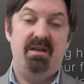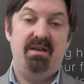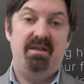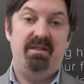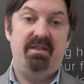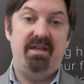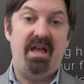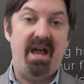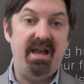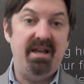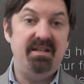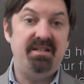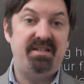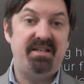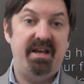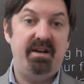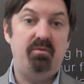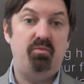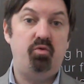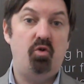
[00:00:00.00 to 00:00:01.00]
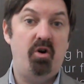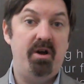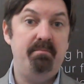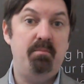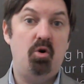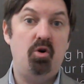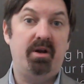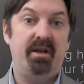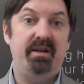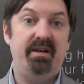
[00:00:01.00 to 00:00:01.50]
The ANZ Roy
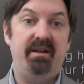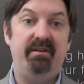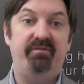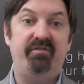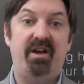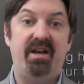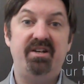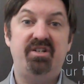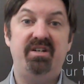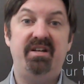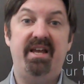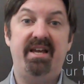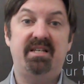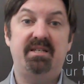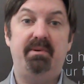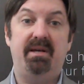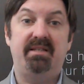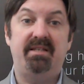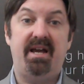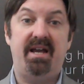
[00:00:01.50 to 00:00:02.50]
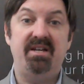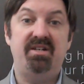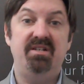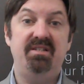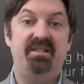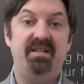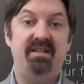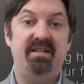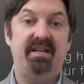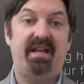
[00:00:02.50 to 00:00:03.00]
Morgan Inflation Expectations
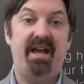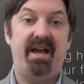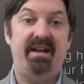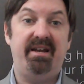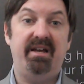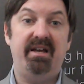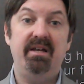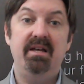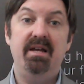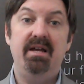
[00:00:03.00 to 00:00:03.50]
Indicator